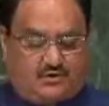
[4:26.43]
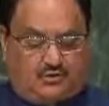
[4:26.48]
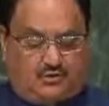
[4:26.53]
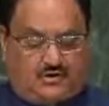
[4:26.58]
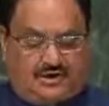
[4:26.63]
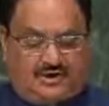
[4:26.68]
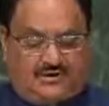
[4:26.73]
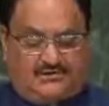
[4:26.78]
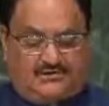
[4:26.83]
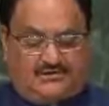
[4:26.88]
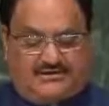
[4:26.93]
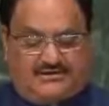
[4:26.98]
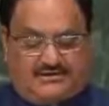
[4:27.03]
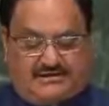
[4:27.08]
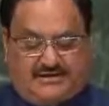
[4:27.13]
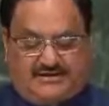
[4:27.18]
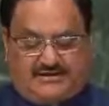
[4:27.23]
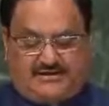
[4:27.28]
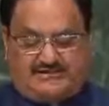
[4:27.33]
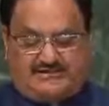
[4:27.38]
to end
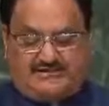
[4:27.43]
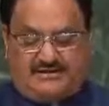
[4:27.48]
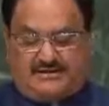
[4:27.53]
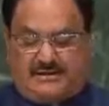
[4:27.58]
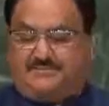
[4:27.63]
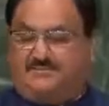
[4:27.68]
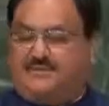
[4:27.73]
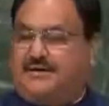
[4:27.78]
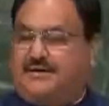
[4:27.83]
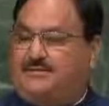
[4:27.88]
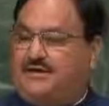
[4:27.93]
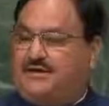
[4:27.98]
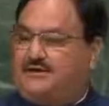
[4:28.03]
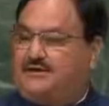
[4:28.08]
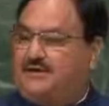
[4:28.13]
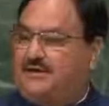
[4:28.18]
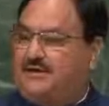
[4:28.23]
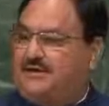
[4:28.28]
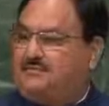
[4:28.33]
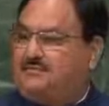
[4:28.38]
the AIDS
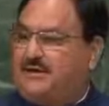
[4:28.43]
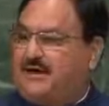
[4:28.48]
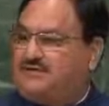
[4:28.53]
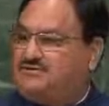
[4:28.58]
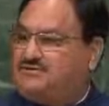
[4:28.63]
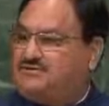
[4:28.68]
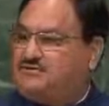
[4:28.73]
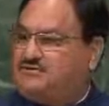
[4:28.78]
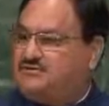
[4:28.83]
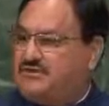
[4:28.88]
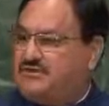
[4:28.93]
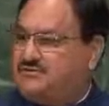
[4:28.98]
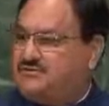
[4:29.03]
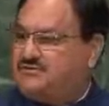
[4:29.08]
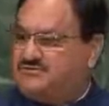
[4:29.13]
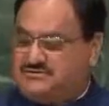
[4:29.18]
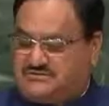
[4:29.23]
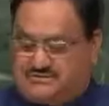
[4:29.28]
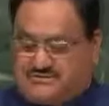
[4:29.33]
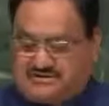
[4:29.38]
epidemic by
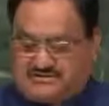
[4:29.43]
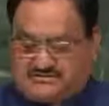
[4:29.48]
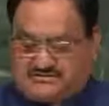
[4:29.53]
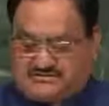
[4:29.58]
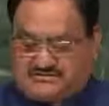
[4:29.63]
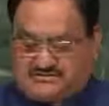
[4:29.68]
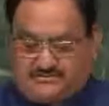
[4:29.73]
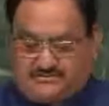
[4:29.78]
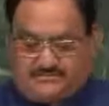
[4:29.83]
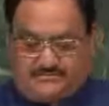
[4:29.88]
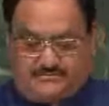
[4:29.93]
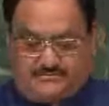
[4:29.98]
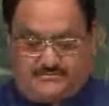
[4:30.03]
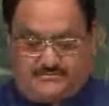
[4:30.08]
2030.